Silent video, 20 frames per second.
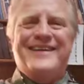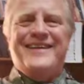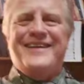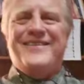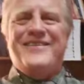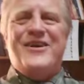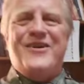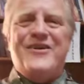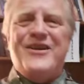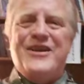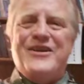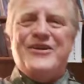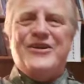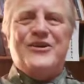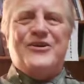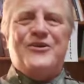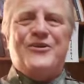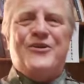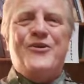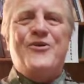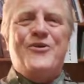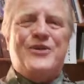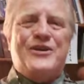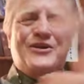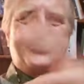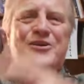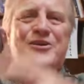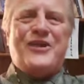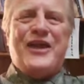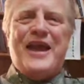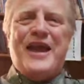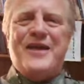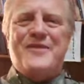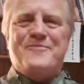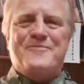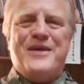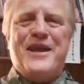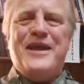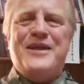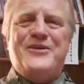They're incongruent. You
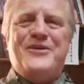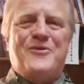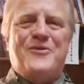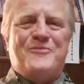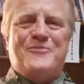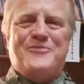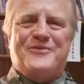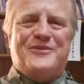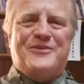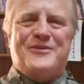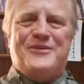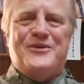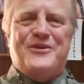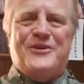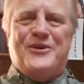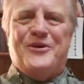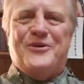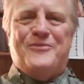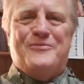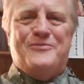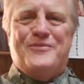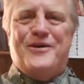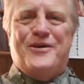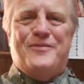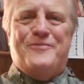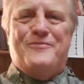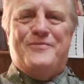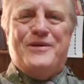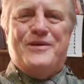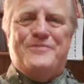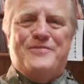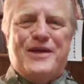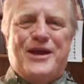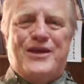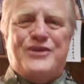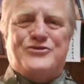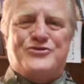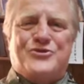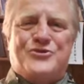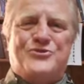can't make them, you know, be
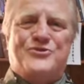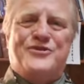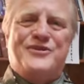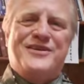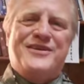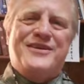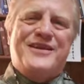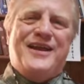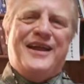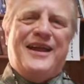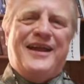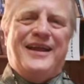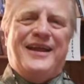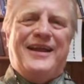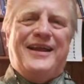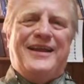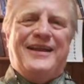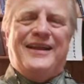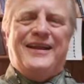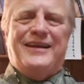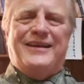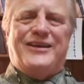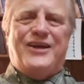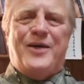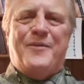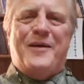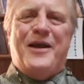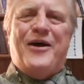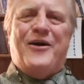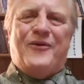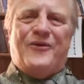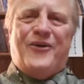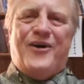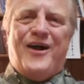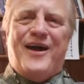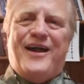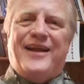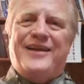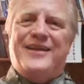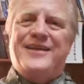measured and come out
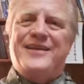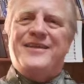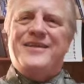right.